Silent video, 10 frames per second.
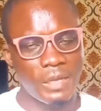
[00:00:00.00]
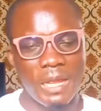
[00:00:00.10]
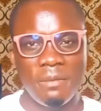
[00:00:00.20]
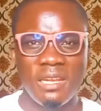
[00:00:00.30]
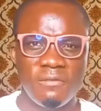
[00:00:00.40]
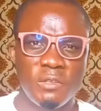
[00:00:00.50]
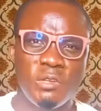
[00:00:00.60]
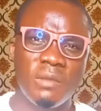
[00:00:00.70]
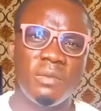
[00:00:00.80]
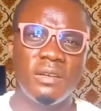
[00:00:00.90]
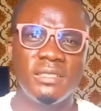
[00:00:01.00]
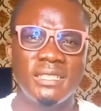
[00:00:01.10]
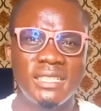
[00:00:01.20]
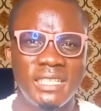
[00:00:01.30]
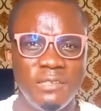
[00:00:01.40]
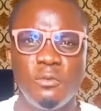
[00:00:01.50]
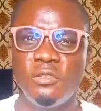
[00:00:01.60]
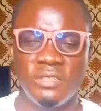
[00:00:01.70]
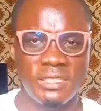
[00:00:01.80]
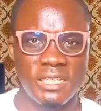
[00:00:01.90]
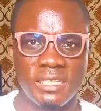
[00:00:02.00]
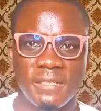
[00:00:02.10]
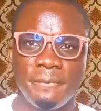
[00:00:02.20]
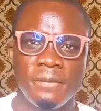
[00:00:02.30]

I made a video about keyword research.